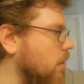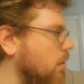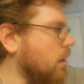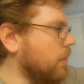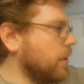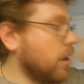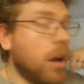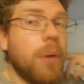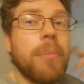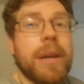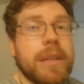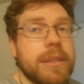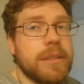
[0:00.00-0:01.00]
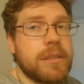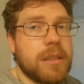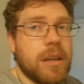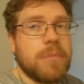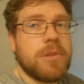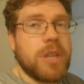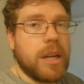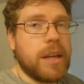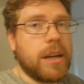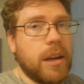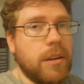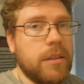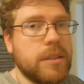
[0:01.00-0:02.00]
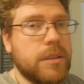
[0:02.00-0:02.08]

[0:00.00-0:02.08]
Well, we called maintenance to come check it out.